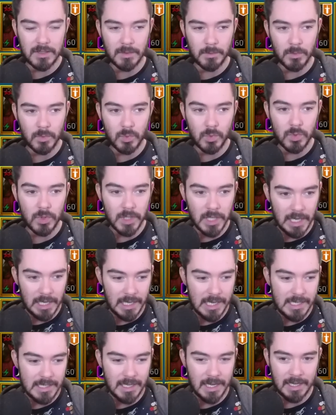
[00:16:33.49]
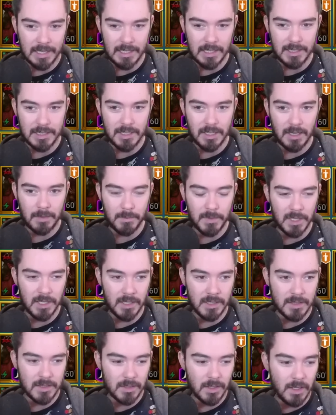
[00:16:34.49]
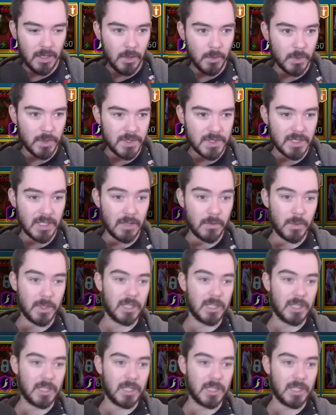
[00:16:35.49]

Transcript: some really tanky champions. We'll see if we